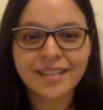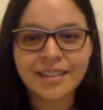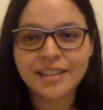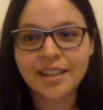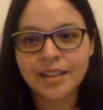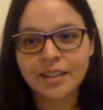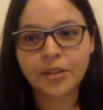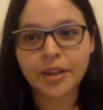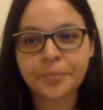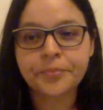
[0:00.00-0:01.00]
Yes.
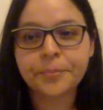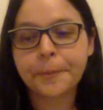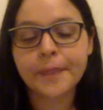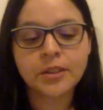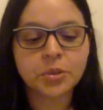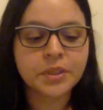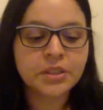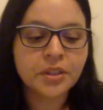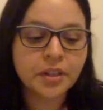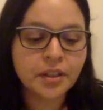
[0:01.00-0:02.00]
Okay, so we
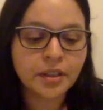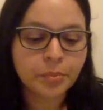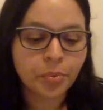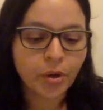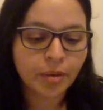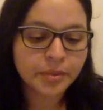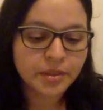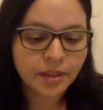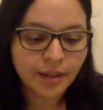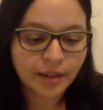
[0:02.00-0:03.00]
started a problem
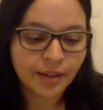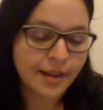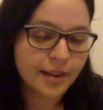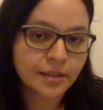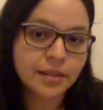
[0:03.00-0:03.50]
today in class.